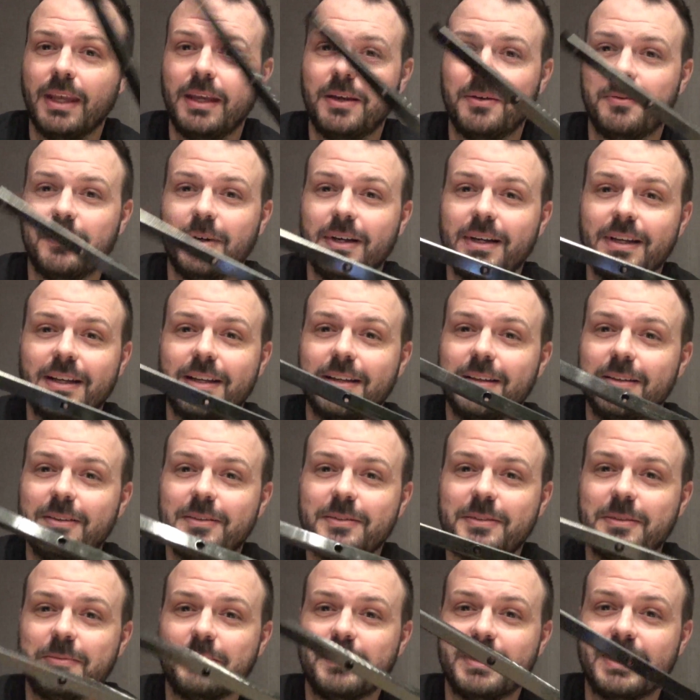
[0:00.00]
Why include
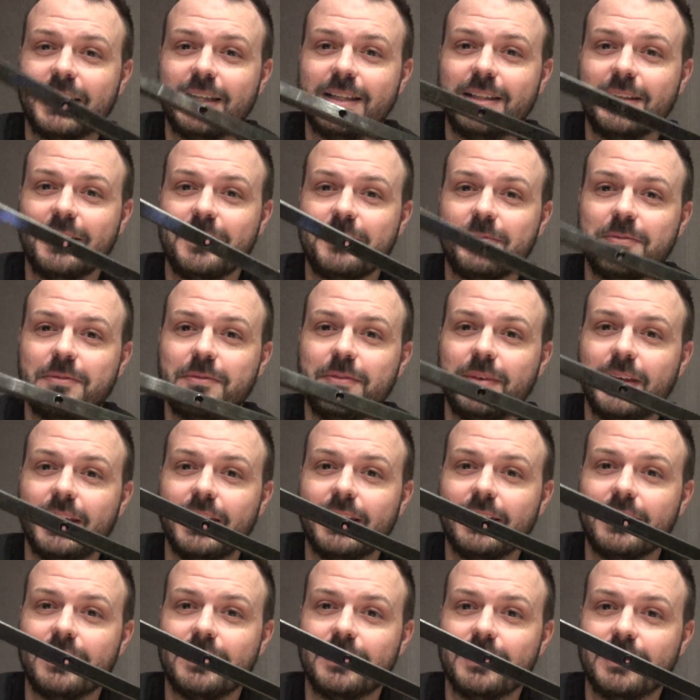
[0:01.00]
them when they don't
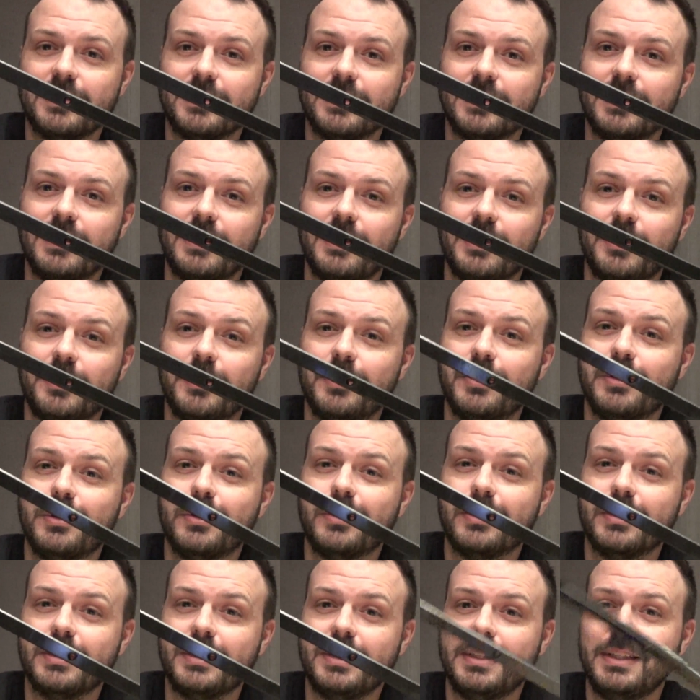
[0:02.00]
fit,
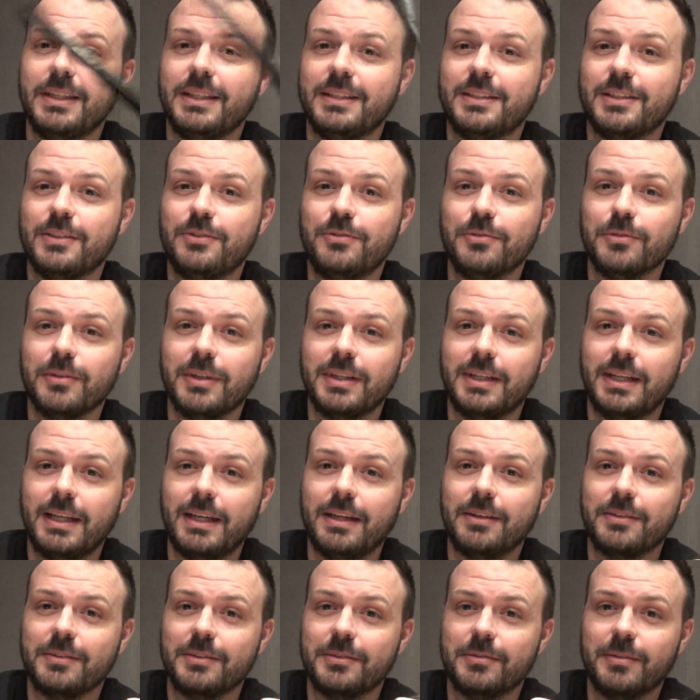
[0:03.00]
or you need to drill
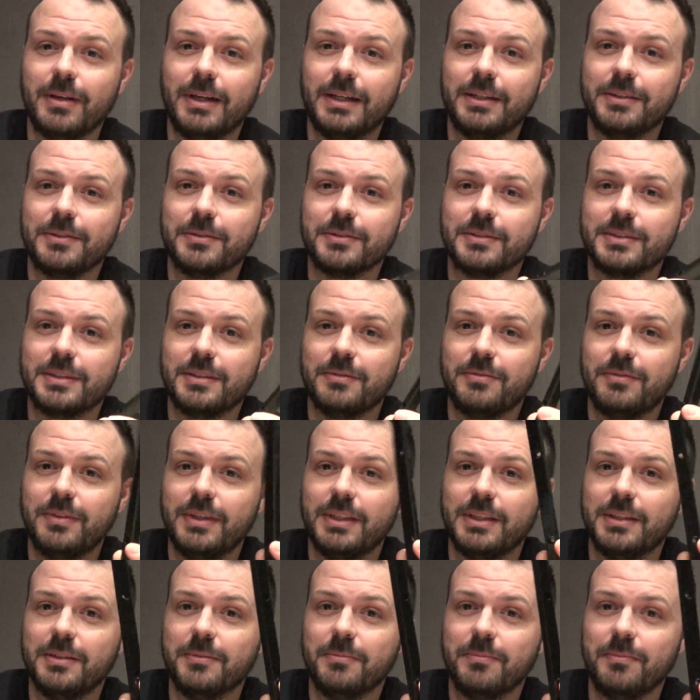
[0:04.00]
out the rails to
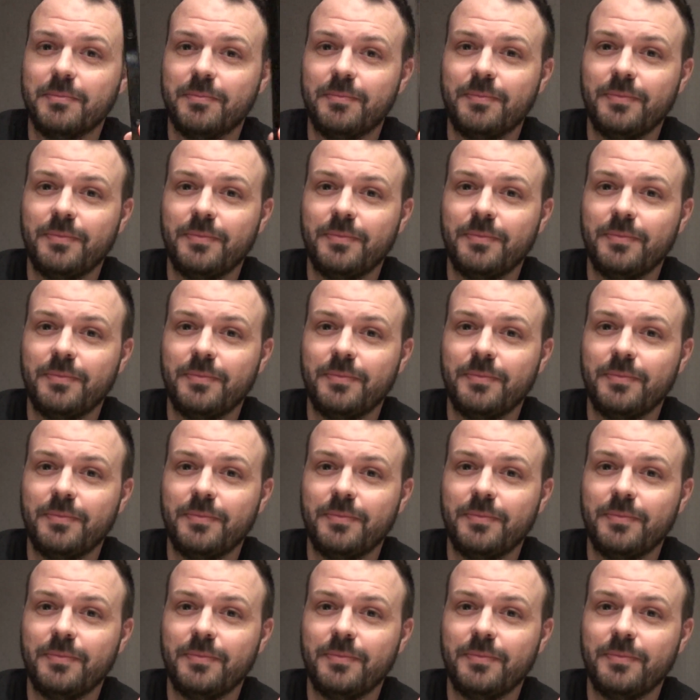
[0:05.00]
fit them?